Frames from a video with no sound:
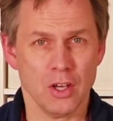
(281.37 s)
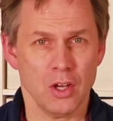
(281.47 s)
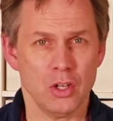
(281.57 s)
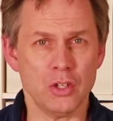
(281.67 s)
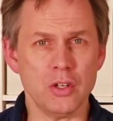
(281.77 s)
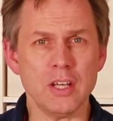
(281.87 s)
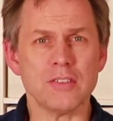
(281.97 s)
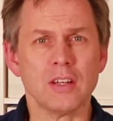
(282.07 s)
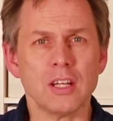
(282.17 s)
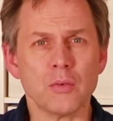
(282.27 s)
You need
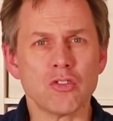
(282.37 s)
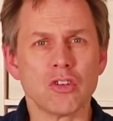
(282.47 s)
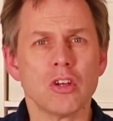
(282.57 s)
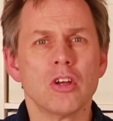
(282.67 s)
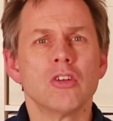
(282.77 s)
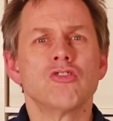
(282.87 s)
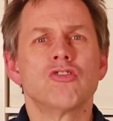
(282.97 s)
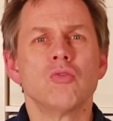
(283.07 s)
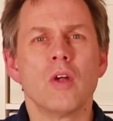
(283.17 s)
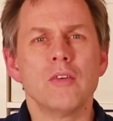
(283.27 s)
the literature
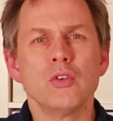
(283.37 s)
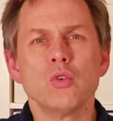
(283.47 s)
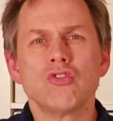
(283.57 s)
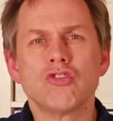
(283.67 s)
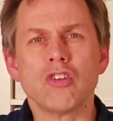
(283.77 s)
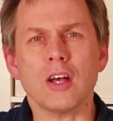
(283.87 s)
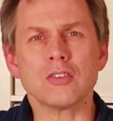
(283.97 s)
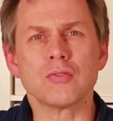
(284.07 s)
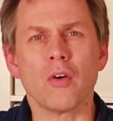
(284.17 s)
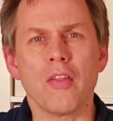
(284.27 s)
review
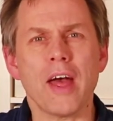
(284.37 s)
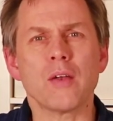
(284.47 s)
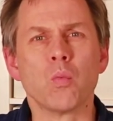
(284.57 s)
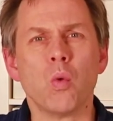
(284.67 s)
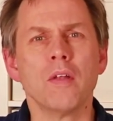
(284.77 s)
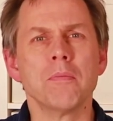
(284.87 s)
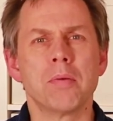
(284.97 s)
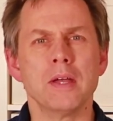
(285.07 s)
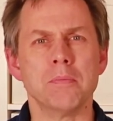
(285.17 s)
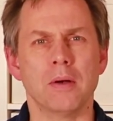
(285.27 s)
just for that one
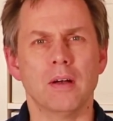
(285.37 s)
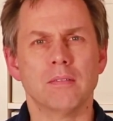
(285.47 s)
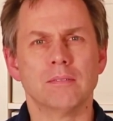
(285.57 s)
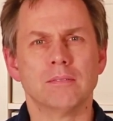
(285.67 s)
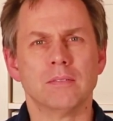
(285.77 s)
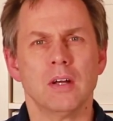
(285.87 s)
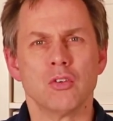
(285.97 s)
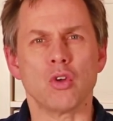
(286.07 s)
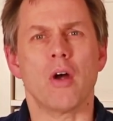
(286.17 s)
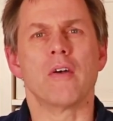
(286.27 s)
paper.
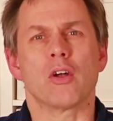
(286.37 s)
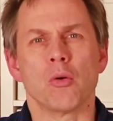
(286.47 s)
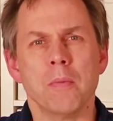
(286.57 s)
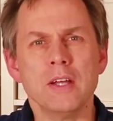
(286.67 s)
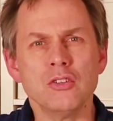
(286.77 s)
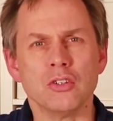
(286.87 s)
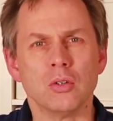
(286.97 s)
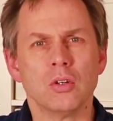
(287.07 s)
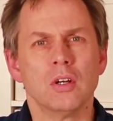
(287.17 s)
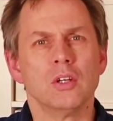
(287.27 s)
So I recommend
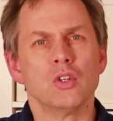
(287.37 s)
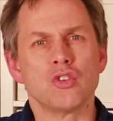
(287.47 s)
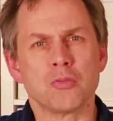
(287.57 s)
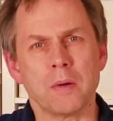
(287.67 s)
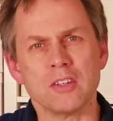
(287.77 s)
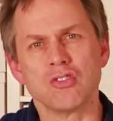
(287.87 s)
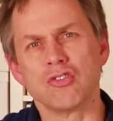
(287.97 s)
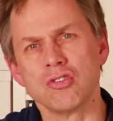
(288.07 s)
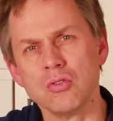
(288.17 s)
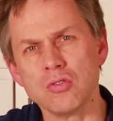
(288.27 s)
you spend
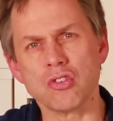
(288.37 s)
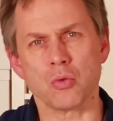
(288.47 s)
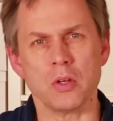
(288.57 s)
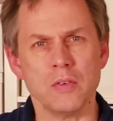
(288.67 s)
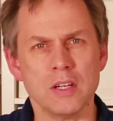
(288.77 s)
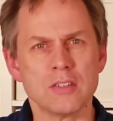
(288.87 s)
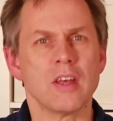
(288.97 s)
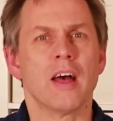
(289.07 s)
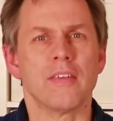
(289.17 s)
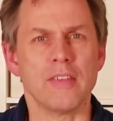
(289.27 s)
2 to 3 weeks.
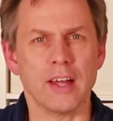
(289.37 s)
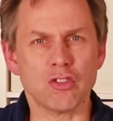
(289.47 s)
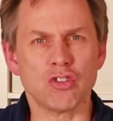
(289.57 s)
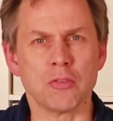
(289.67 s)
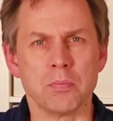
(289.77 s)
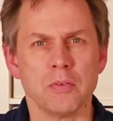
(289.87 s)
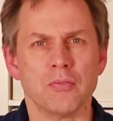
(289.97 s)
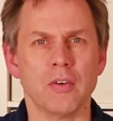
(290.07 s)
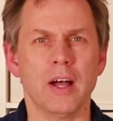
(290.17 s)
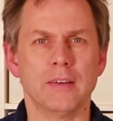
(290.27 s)
That should be
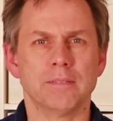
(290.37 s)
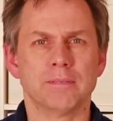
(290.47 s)
fine.